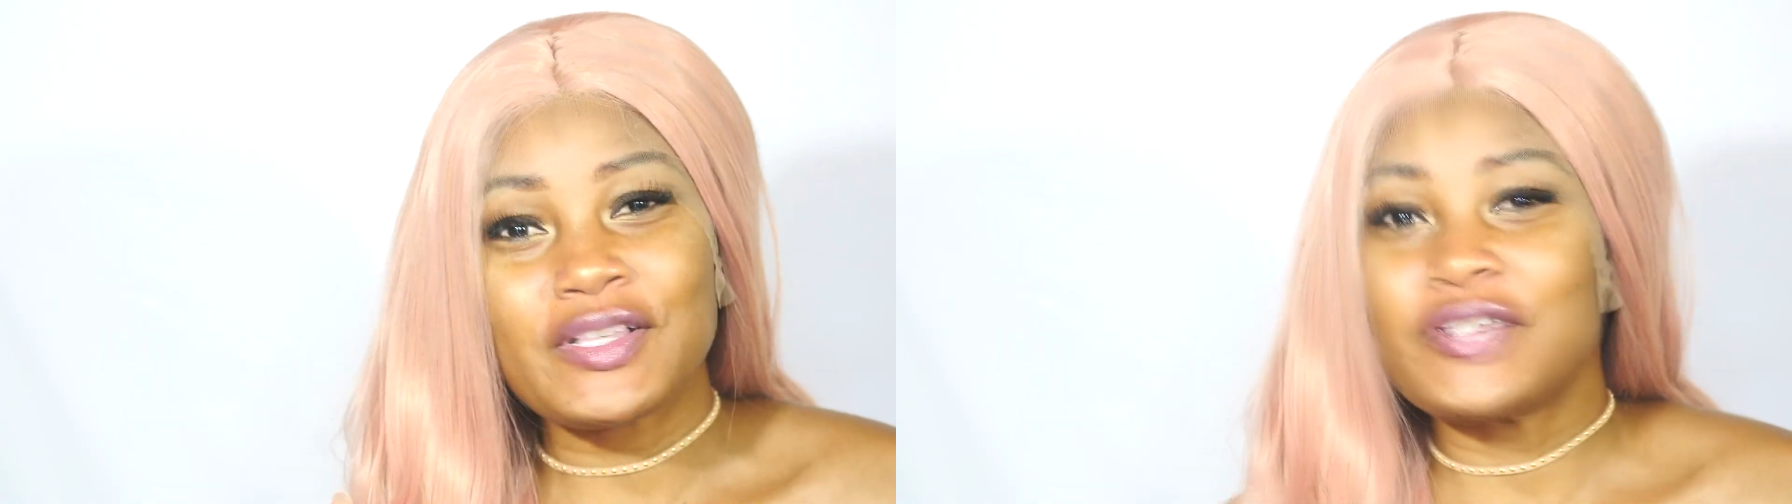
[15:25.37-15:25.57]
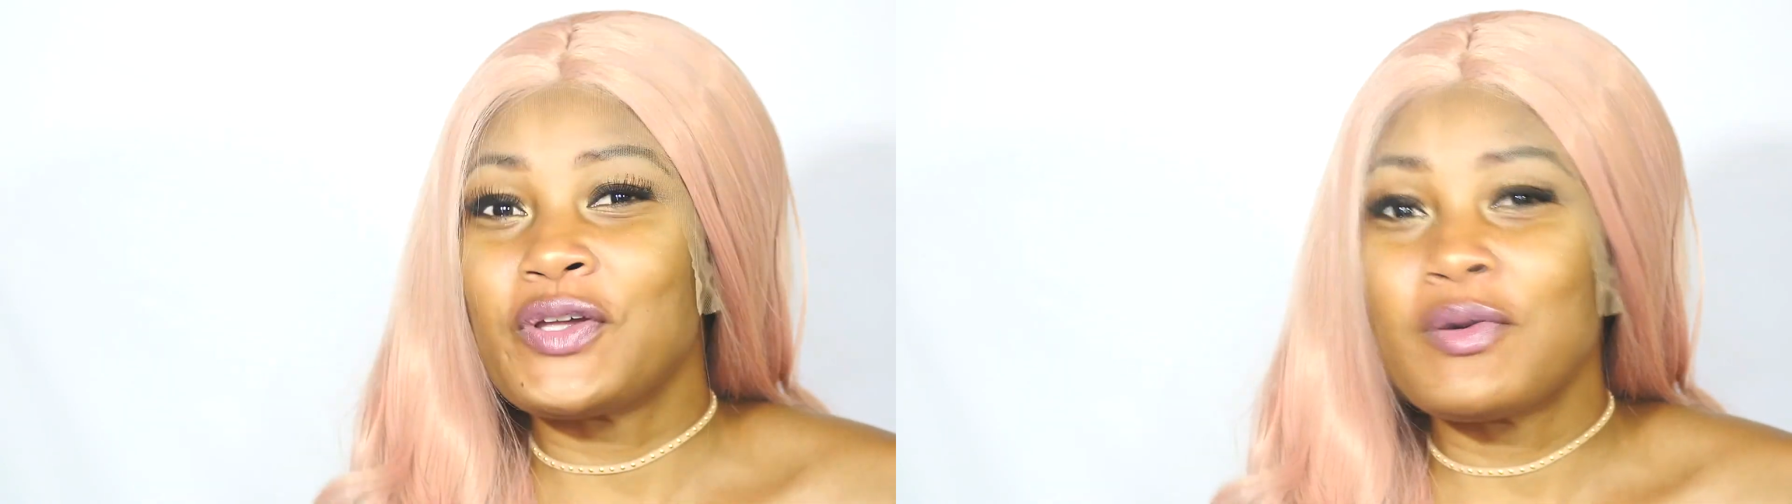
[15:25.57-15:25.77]

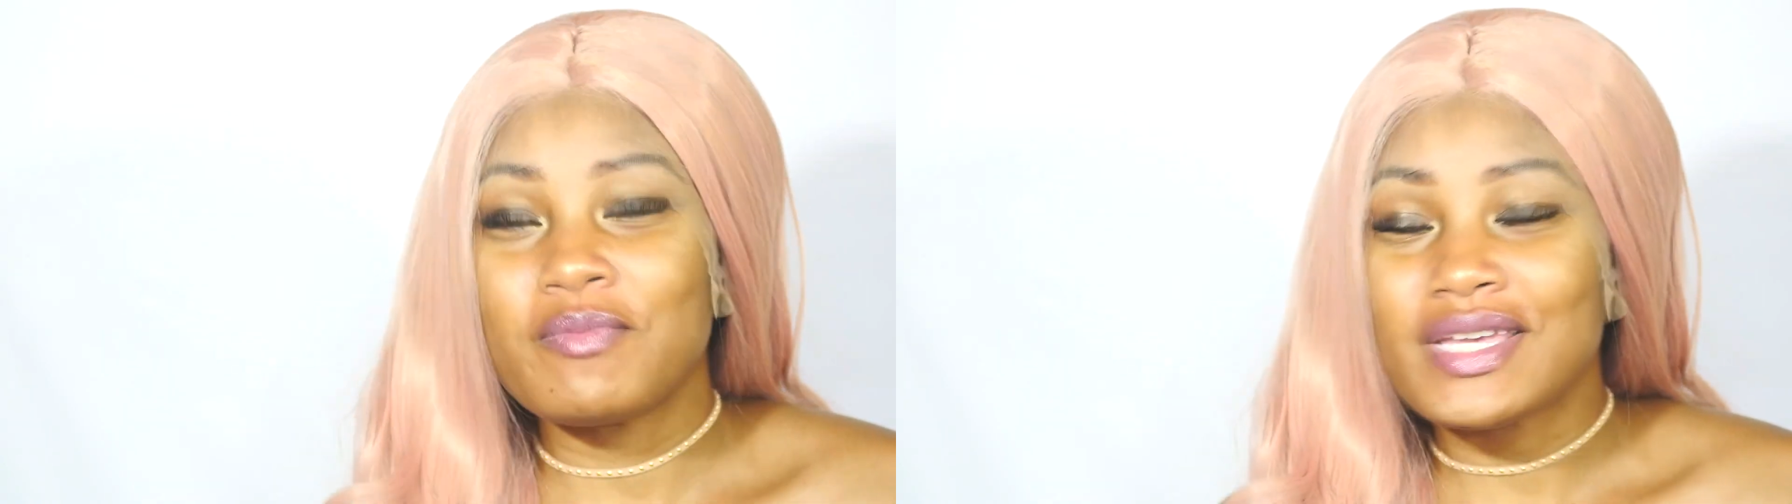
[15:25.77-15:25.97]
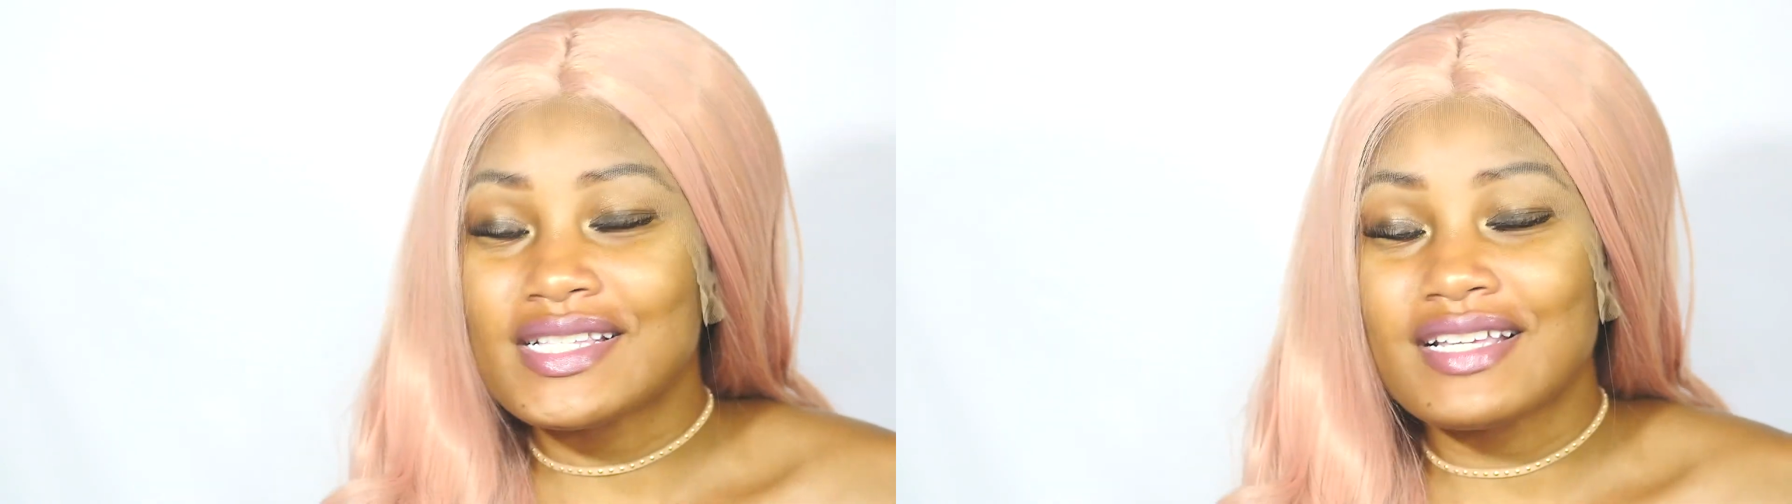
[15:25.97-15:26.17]
so you
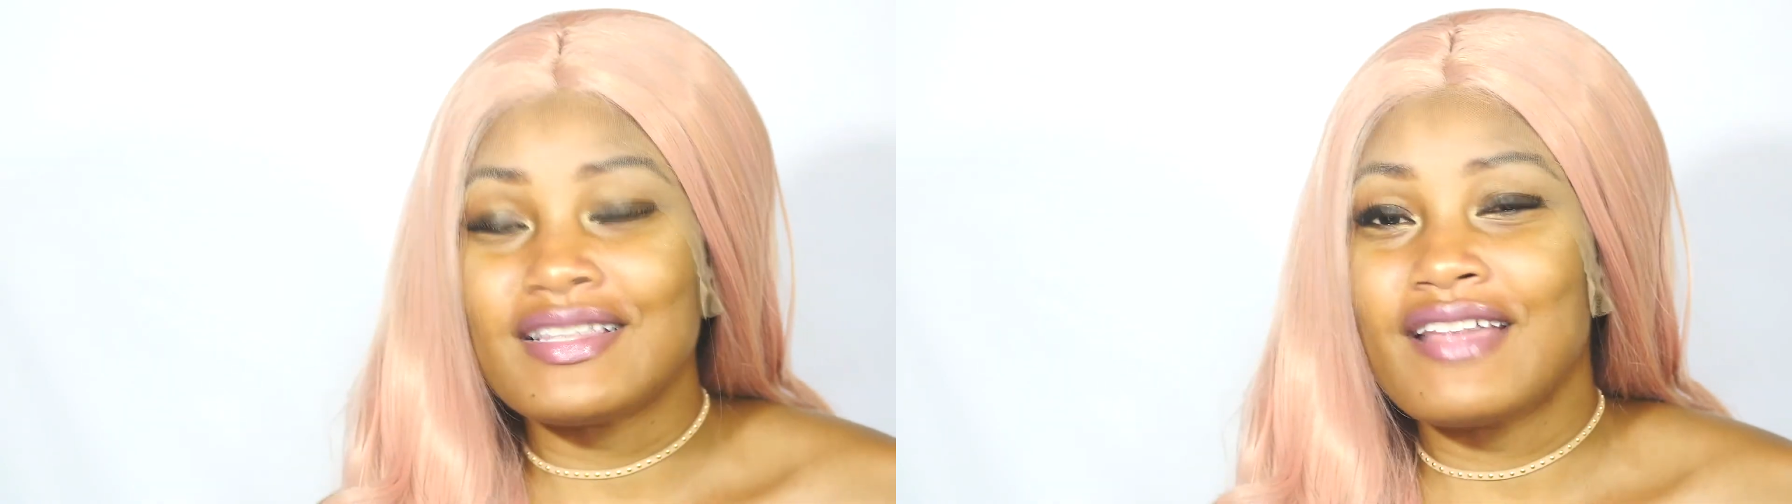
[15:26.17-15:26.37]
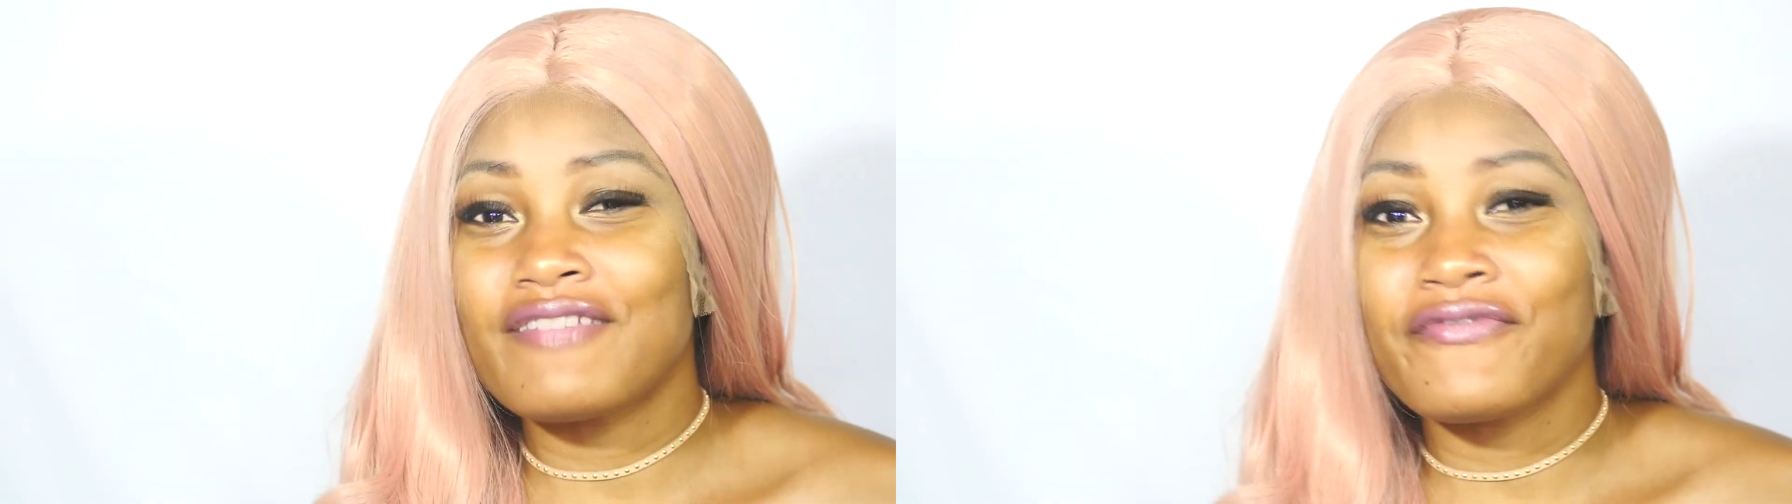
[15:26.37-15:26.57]
don't miss
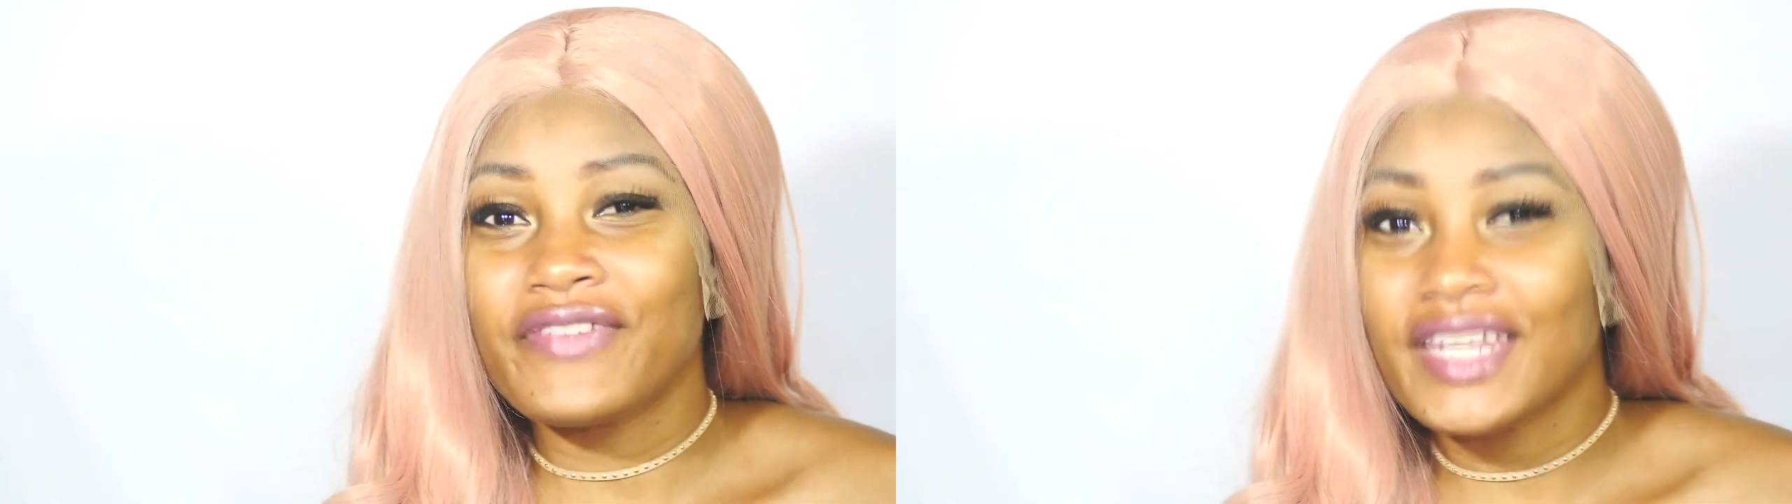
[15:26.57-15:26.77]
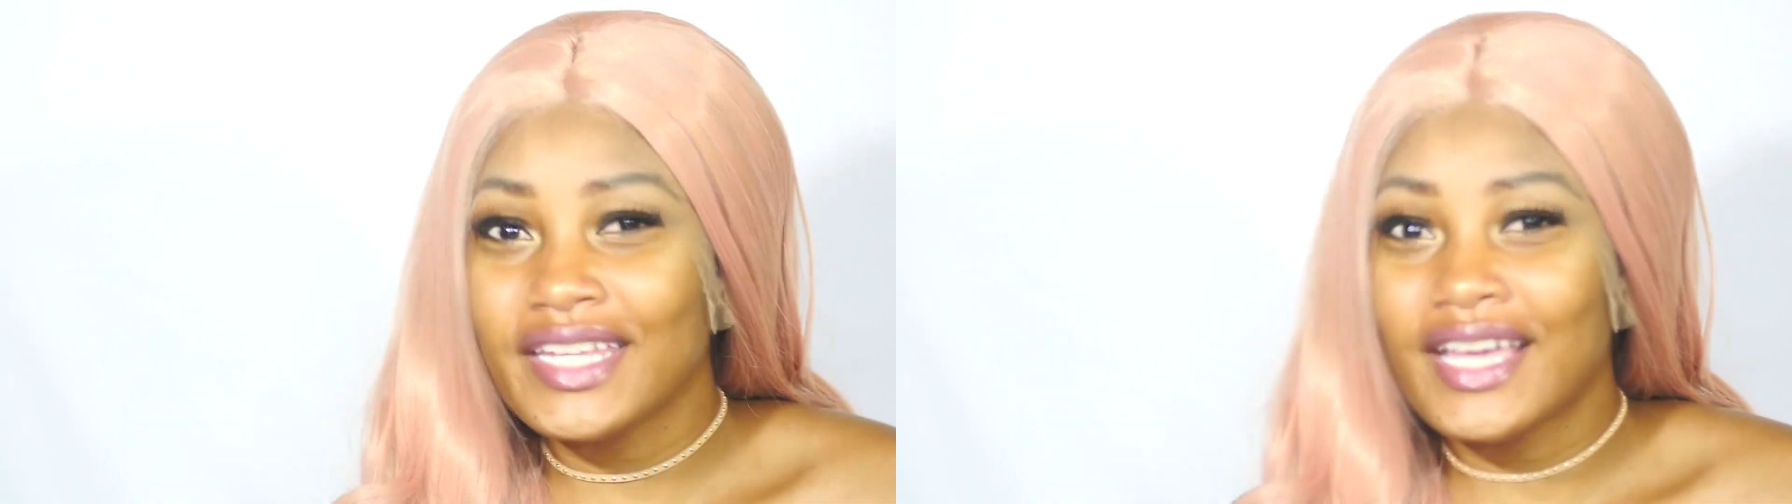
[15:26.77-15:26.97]
another
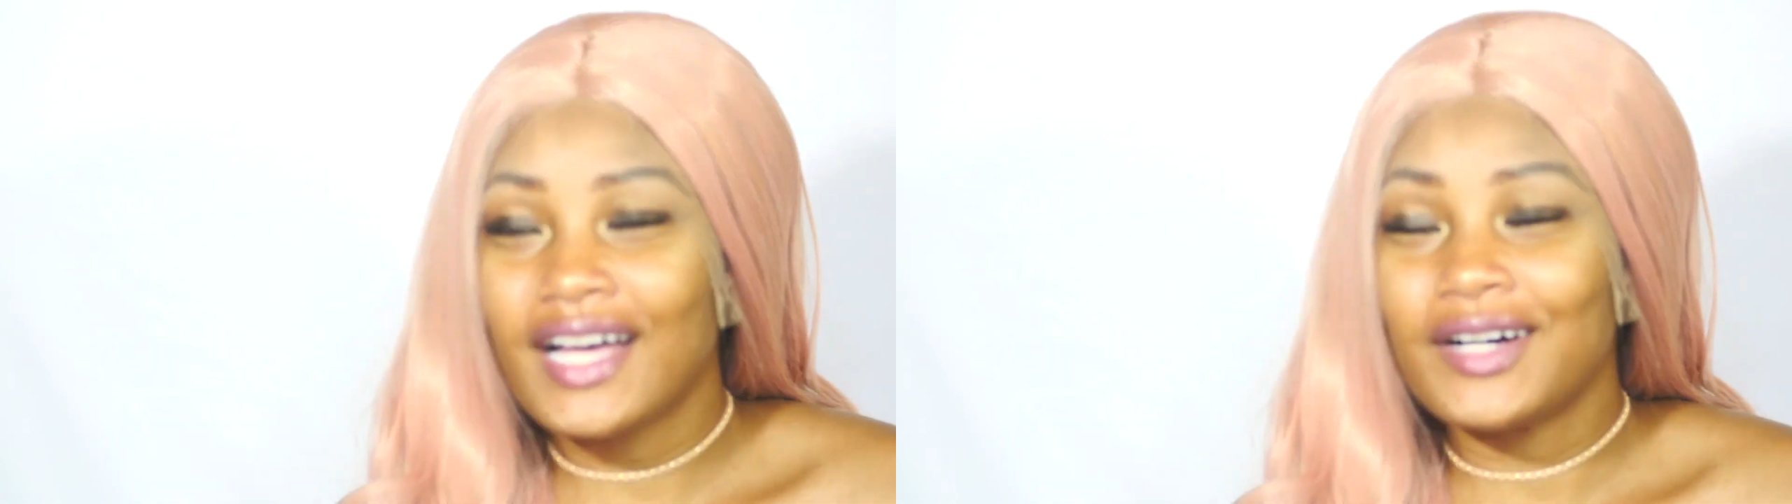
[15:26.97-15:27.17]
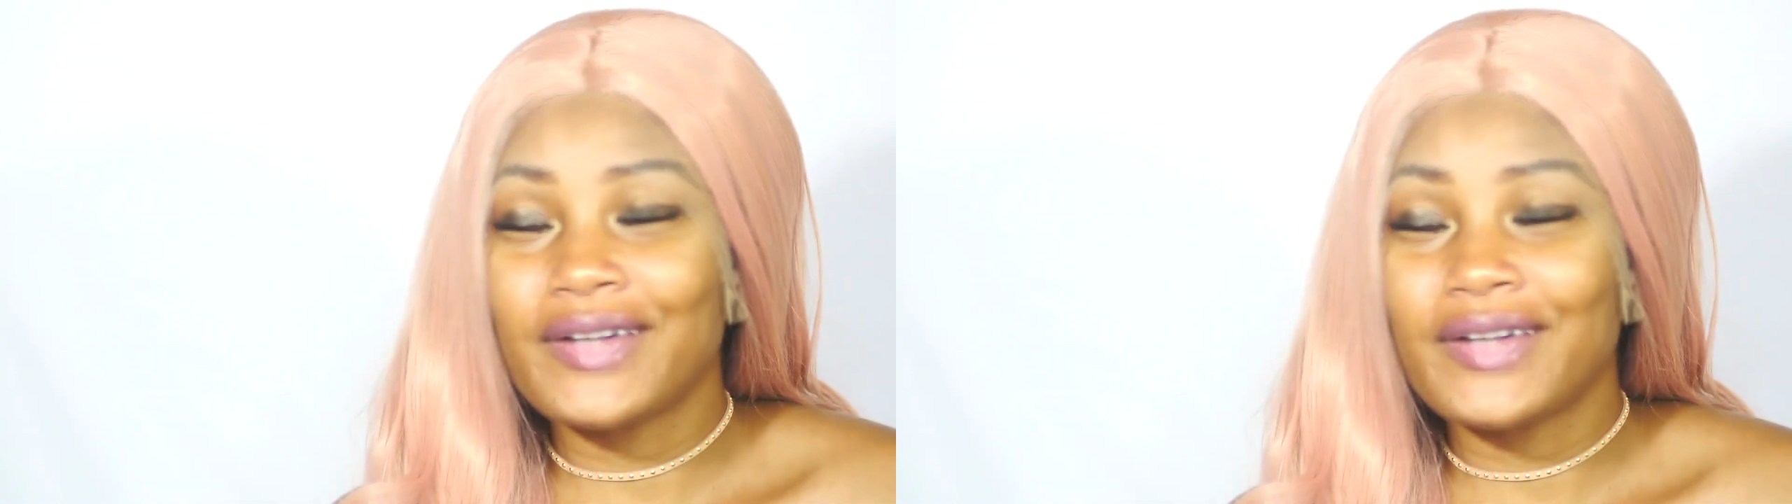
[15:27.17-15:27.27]
video